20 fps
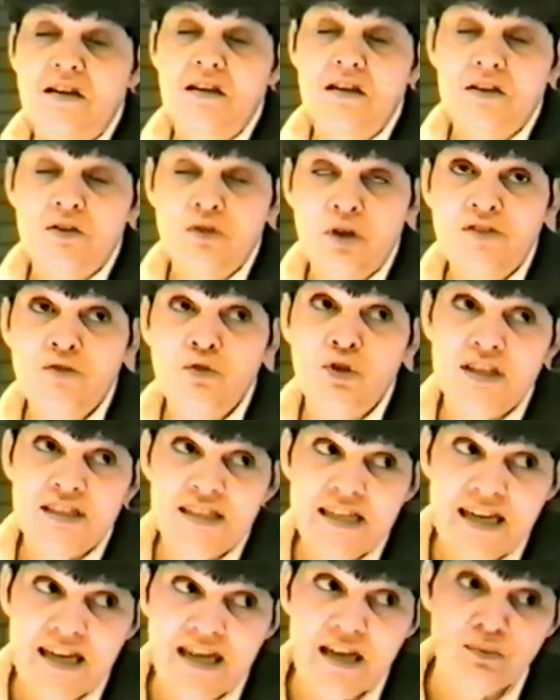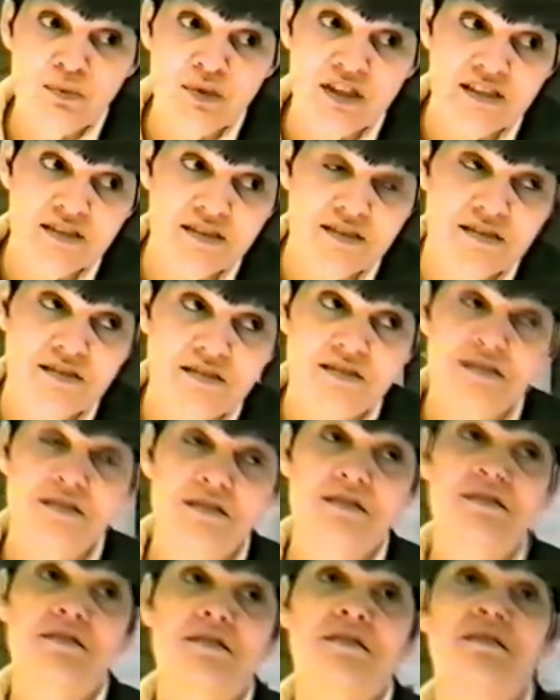Grave Creek tablet
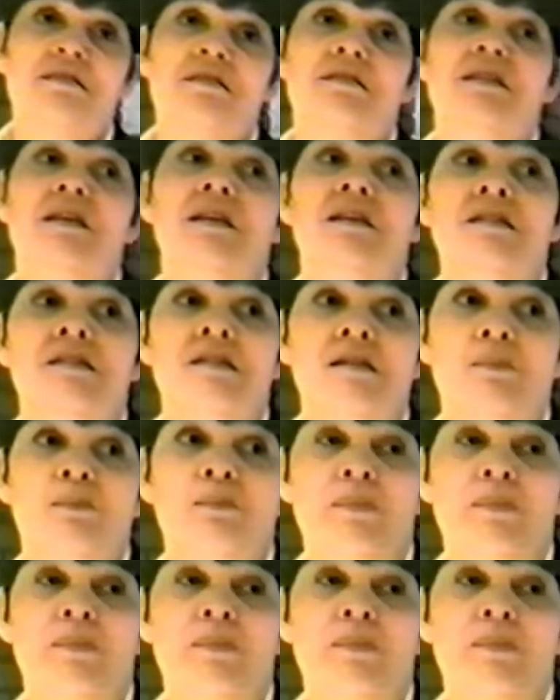is a